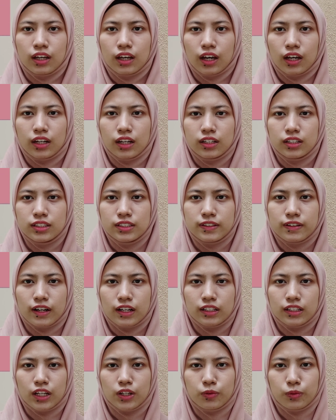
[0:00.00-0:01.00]
Another
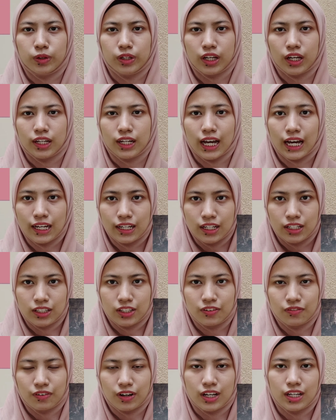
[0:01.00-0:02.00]
strength that we can
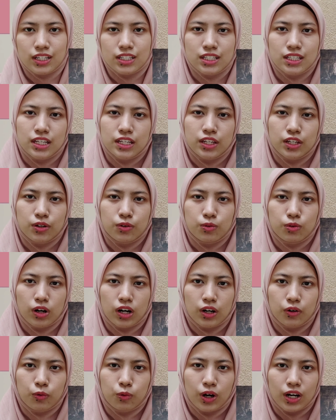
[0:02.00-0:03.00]
identify is leaders who
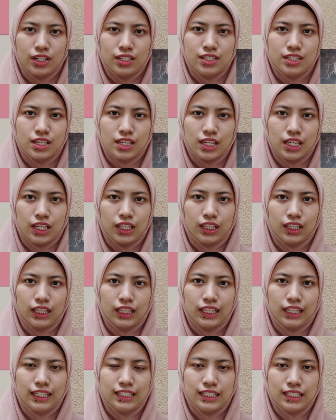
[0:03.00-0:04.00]
are wise in
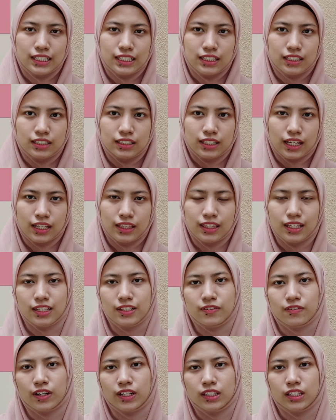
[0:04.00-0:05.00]

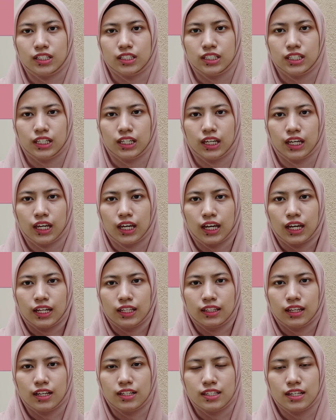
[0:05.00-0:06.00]
setting strategy.
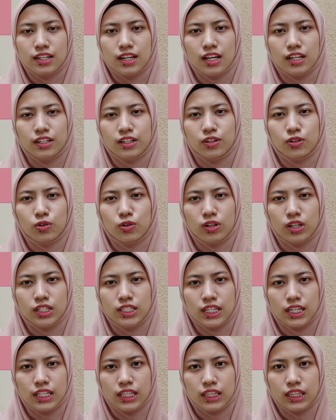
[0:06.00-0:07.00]
Nazer had the
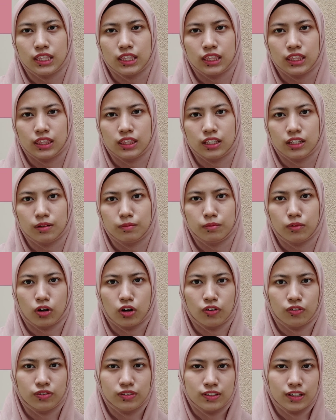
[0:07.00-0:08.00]
knowledge in terms
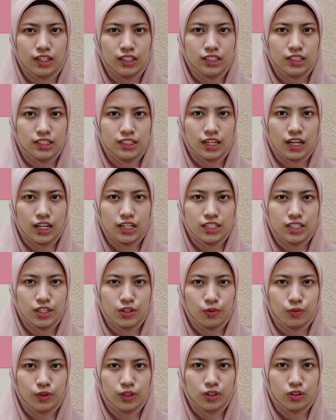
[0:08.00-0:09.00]
of
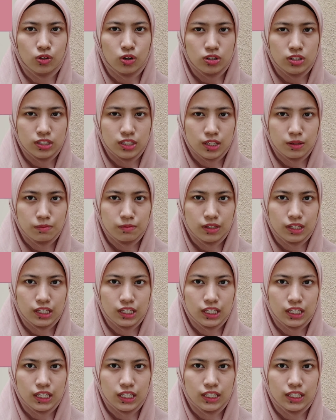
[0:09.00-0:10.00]
strategizing with Dostum
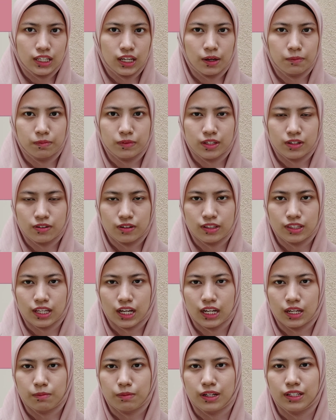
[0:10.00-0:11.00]
in capturing
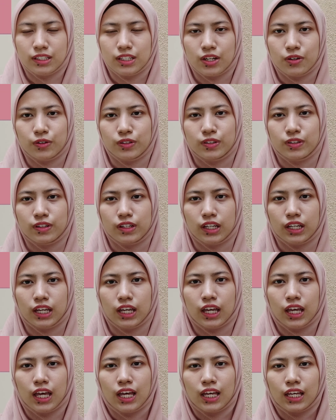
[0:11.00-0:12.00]
Taliban territory.
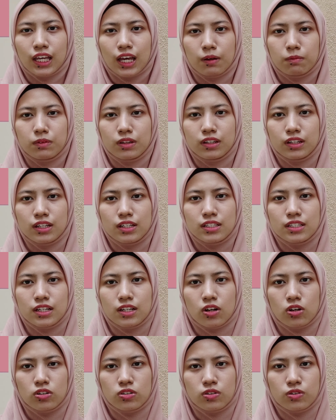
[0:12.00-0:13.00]
Captain
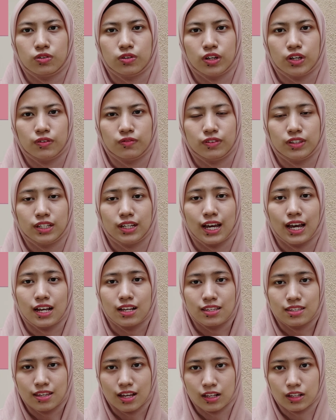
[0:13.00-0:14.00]
Nazer also gave the
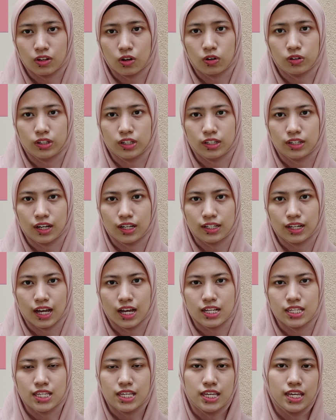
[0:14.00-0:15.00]
exact coordinate,
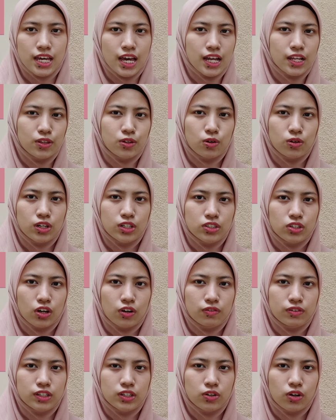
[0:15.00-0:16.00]
as he had knowledge
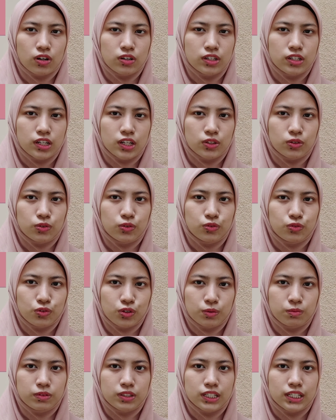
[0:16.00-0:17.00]
of the coordinate to
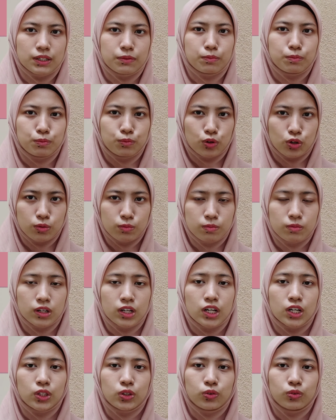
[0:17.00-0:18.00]
drop the bomb
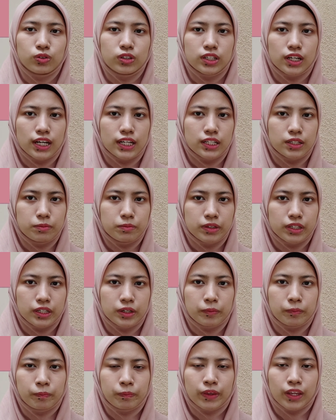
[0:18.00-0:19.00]
to the enemy.
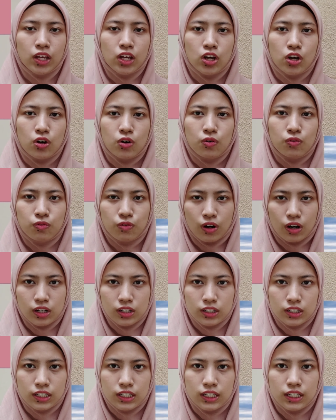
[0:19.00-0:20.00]

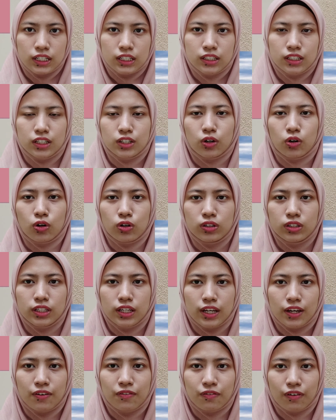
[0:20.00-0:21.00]
Fourth, the
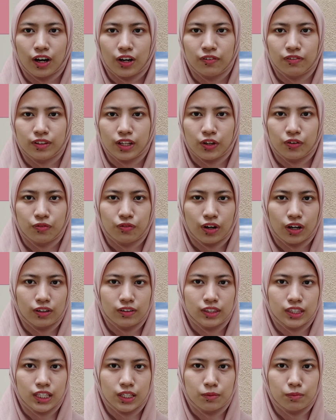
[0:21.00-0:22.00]
ODA
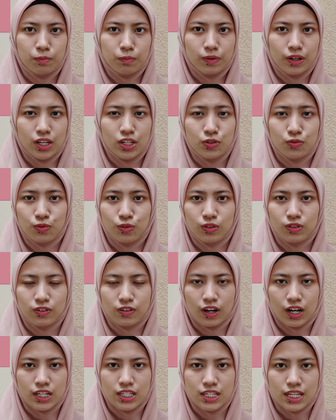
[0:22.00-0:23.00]
595 team placed full
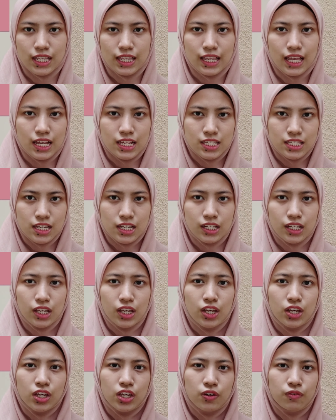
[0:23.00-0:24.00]
trust in Nazer,
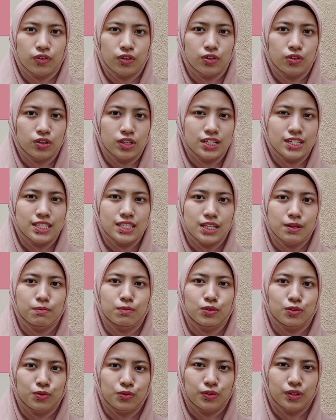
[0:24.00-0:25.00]
even though his
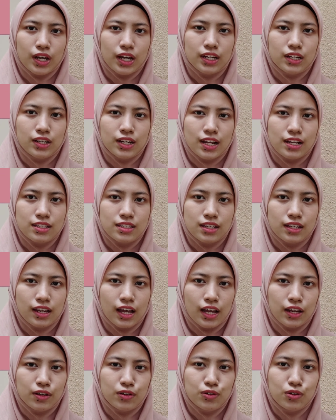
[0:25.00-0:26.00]
team knew that Nazer
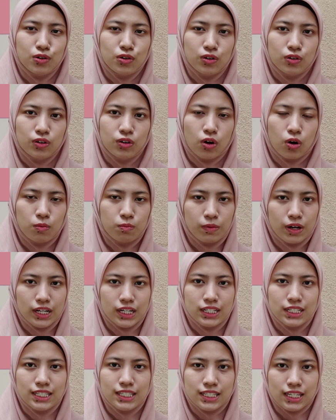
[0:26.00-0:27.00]
had no combat
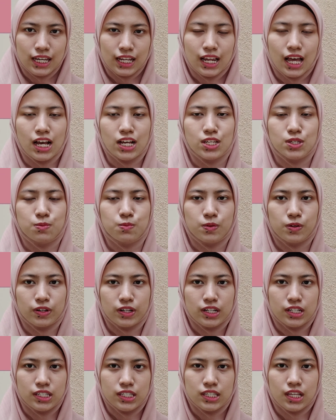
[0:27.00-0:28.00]
skill
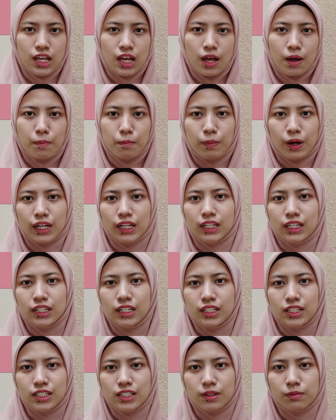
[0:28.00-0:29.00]
experience, but
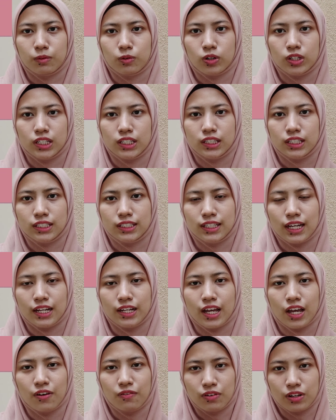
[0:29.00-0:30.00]
leadership quality
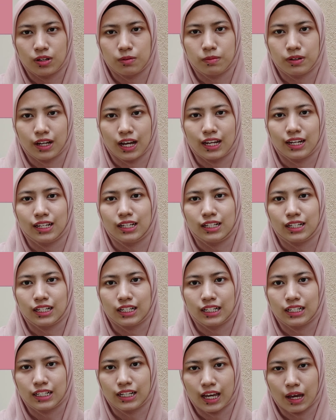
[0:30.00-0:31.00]
that available at
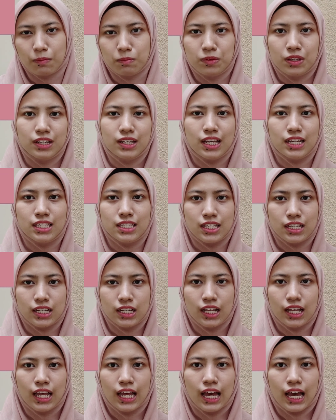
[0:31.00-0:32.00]
Captain
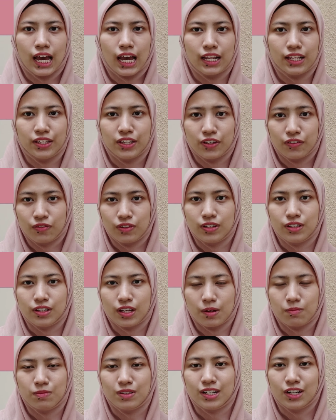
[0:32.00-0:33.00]
Nazer had given
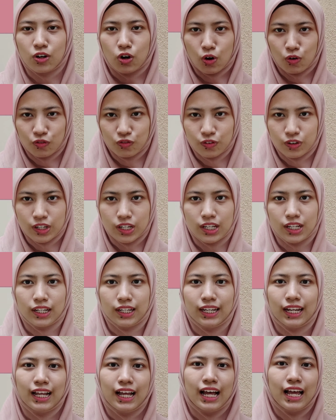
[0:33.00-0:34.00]
them the confidence.
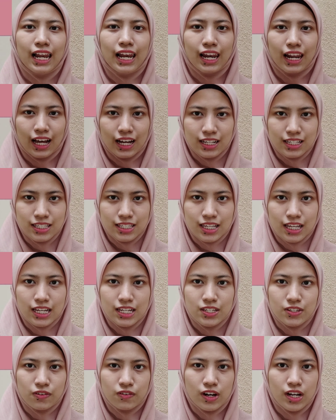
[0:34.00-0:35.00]
Last,
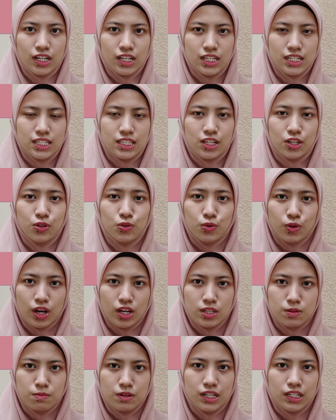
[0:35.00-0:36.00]
strength is the
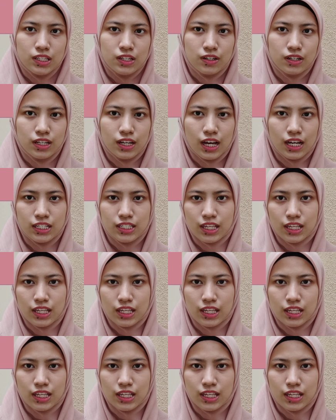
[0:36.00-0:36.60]
US military has